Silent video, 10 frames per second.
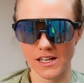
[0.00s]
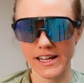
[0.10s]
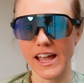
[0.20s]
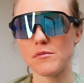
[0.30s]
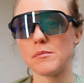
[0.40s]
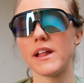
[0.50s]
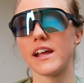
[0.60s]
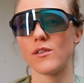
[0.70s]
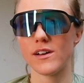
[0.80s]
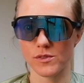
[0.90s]
Okay, I've been
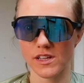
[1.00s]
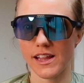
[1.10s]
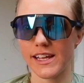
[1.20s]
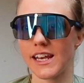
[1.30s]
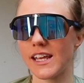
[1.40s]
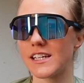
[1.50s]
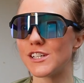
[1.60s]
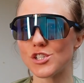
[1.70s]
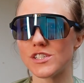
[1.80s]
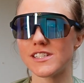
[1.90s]
playing around with the lighting
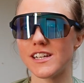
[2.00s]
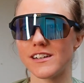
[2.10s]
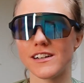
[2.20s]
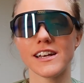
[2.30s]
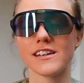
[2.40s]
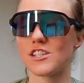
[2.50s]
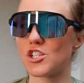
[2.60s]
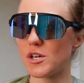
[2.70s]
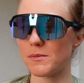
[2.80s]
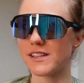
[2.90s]
conditions here and
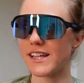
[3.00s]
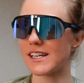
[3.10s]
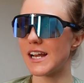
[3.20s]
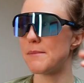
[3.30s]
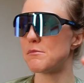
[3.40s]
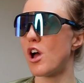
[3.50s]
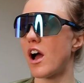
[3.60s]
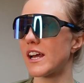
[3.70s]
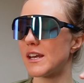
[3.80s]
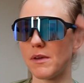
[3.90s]
determined that I'm
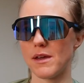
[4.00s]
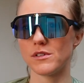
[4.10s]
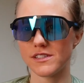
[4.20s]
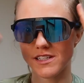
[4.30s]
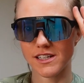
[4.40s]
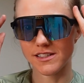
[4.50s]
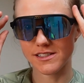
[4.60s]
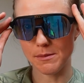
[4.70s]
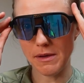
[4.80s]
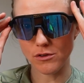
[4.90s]
not gonna be able to
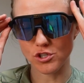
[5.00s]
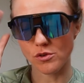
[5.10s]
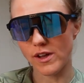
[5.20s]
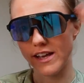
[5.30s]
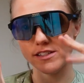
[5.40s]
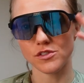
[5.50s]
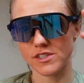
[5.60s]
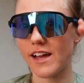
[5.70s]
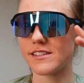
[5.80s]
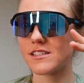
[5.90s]
somehow showcase or
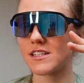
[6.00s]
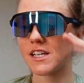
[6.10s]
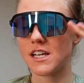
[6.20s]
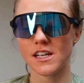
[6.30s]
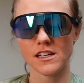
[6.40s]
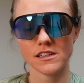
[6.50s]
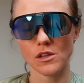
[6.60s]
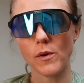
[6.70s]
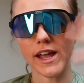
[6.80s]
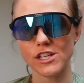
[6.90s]
test
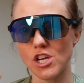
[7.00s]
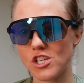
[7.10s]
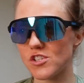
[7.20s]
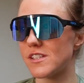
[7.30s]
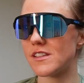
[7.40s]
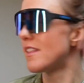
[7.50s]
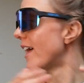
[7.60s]
the way it changes in the